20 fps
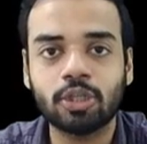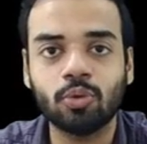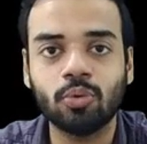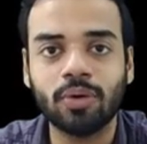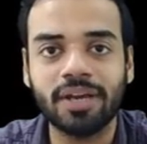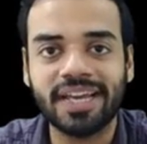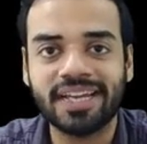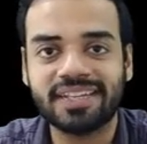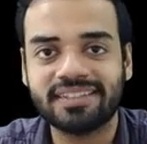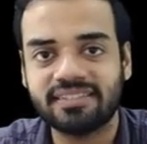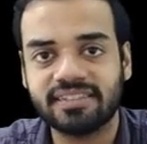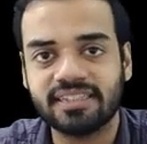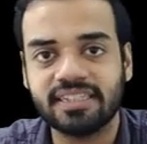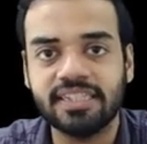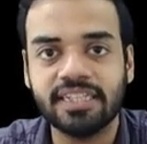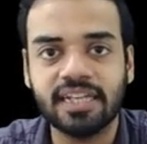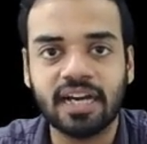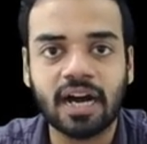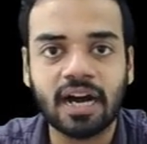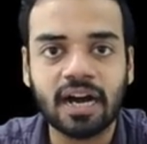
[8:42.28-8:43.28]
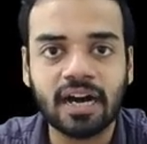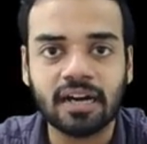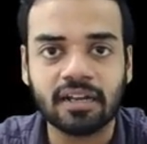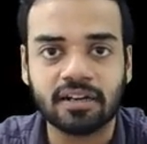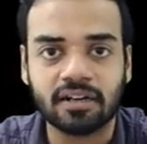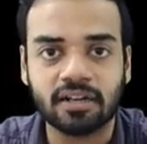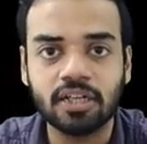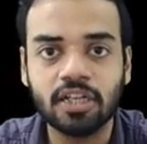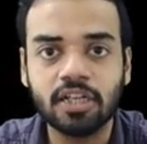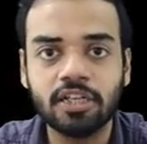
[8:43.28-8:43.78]
to
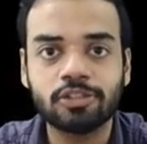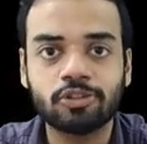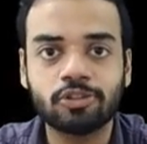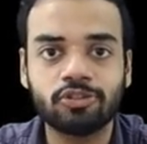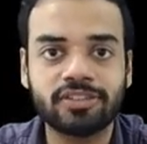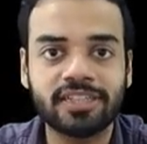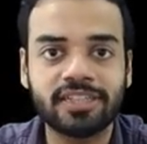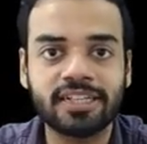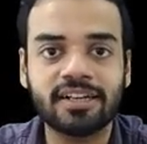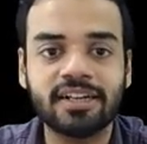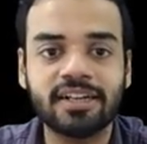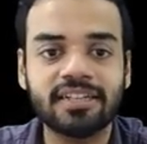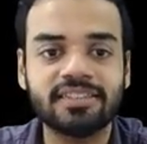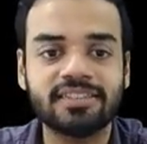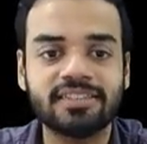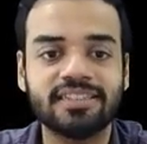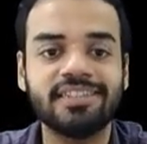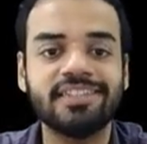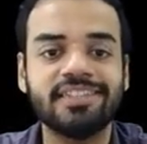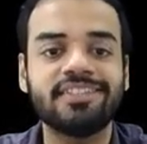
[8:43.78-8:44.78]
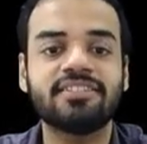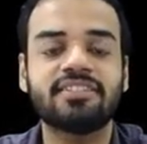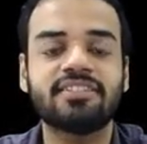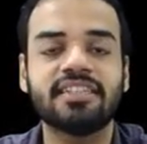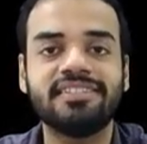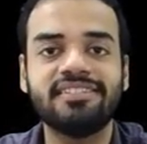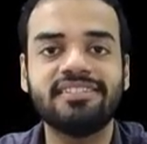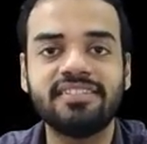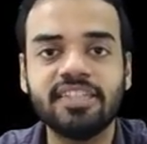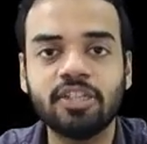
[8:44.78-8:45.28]
XER, so Xerarch
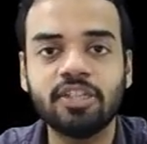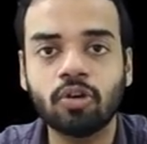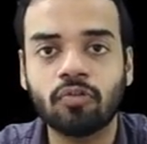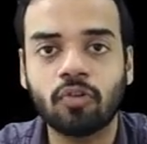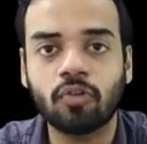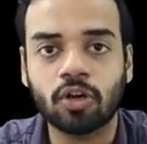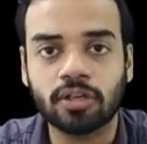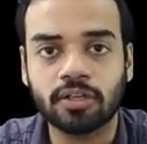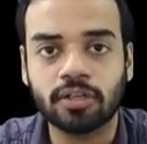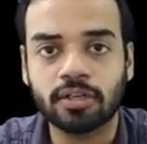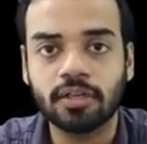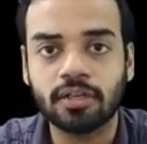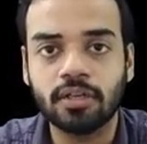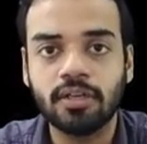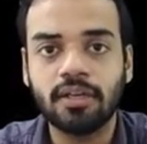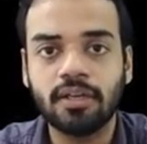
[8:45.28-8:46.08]
is zero water.